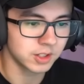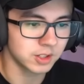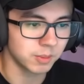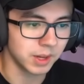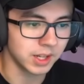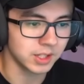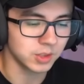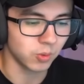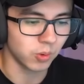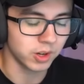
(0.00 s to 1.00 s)
to make it
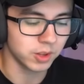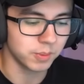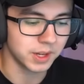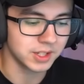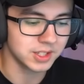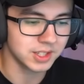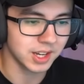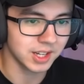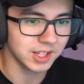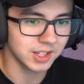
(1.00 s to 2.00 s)
to one of the bases that
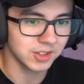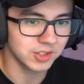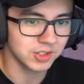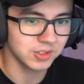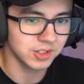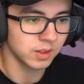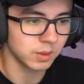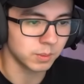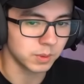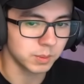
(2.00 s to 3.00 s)
I need to go to.
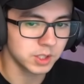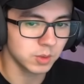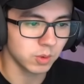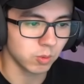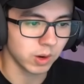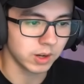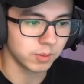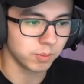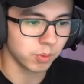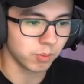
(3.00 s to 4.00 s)
Um, let me see what red
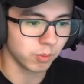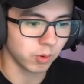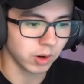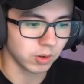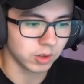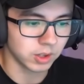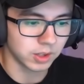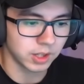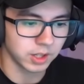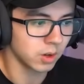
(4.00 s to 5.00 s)
and gray are looking
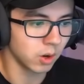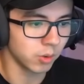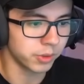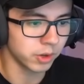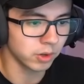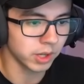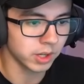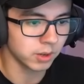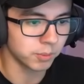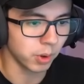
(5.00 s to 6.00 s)
like. Oh, they're
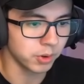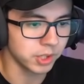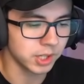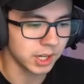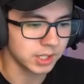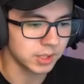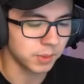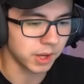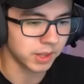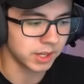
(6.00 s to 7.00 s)
like both connected
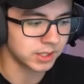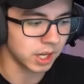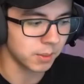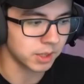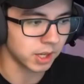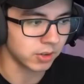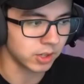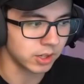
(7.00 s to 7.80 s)
by that diamond island.